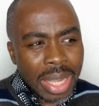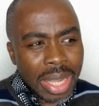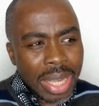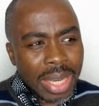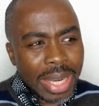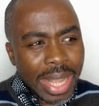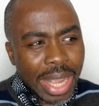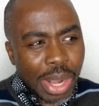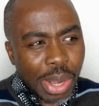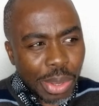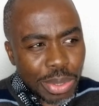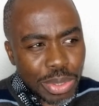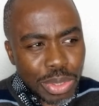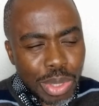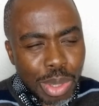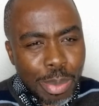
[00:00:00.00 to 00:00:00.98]
The
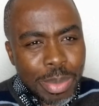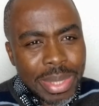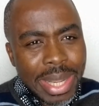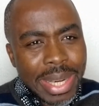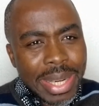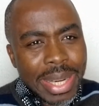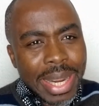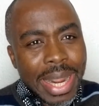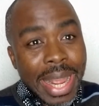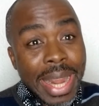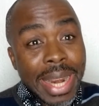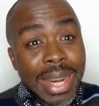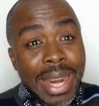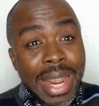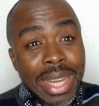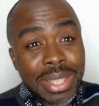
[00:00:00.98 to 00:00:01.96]
customs and the
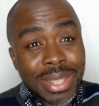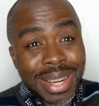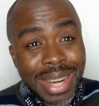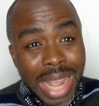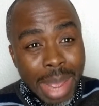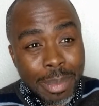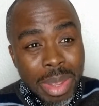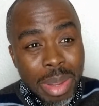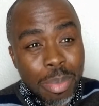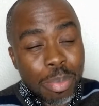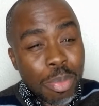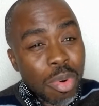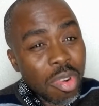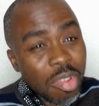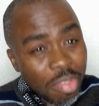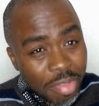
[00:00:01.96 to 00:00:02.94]
Nigerian army
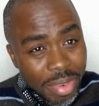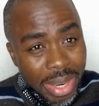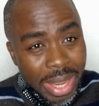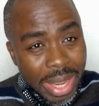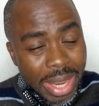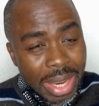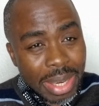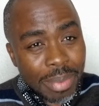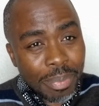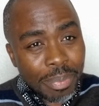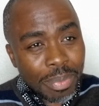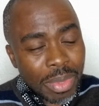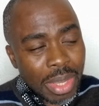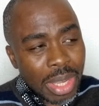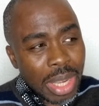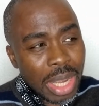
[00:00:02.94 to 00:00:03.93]
moved in,
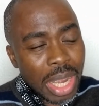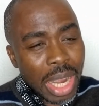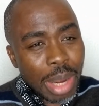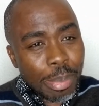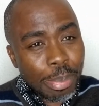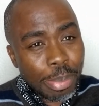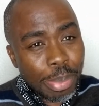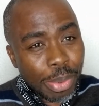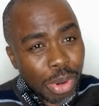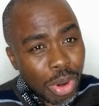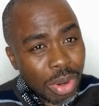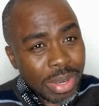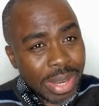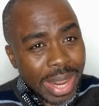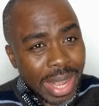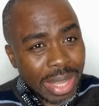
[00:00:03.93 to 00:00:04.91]

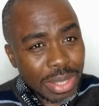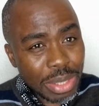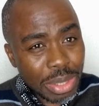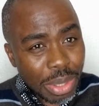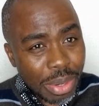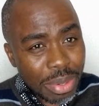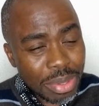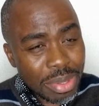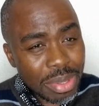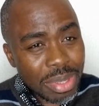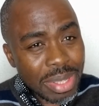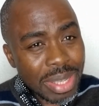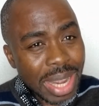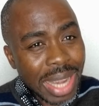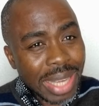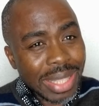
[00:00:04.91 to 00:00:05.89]
broke their stores,
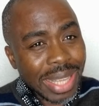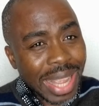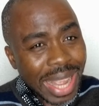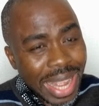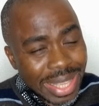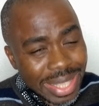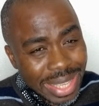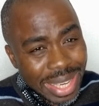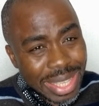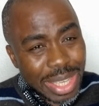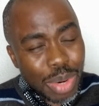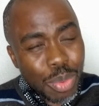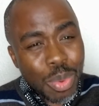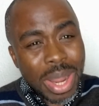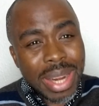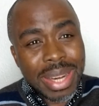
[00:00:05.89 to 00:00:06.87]
and carted
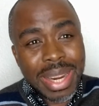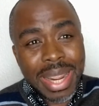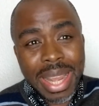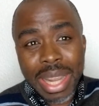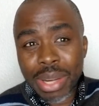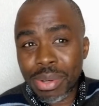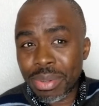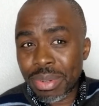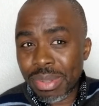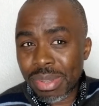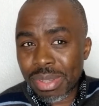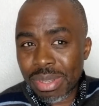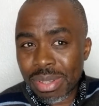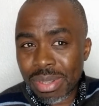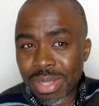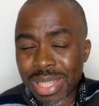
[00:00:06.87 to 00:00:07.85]
away their
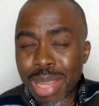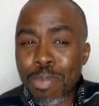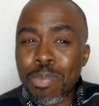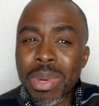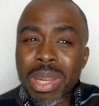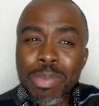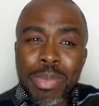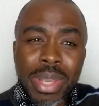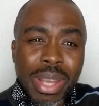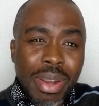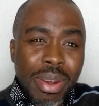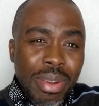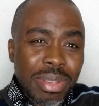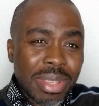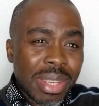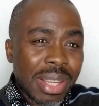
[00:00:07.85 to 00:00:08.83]
goods simply
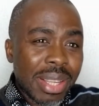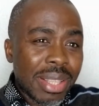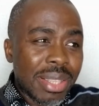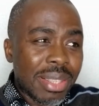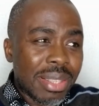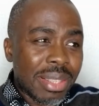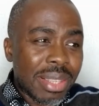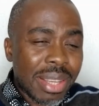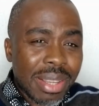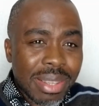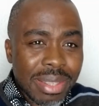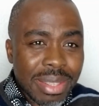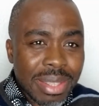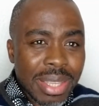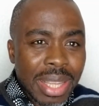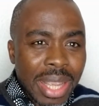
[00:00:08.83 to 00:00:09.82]
because it
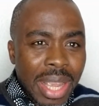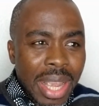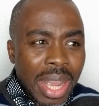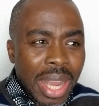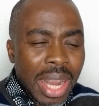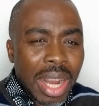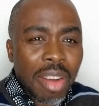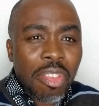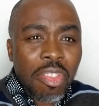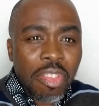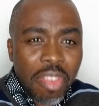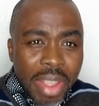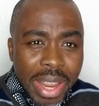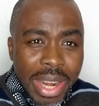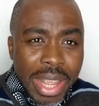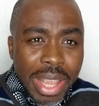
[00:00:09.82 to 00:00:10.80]
is
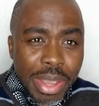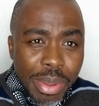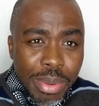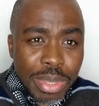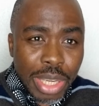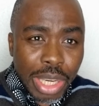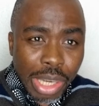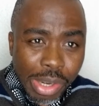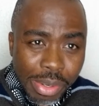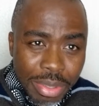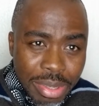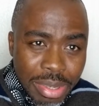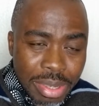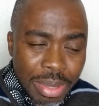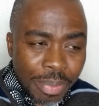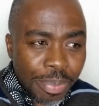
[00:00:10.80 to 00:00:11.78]
fairly used clothes.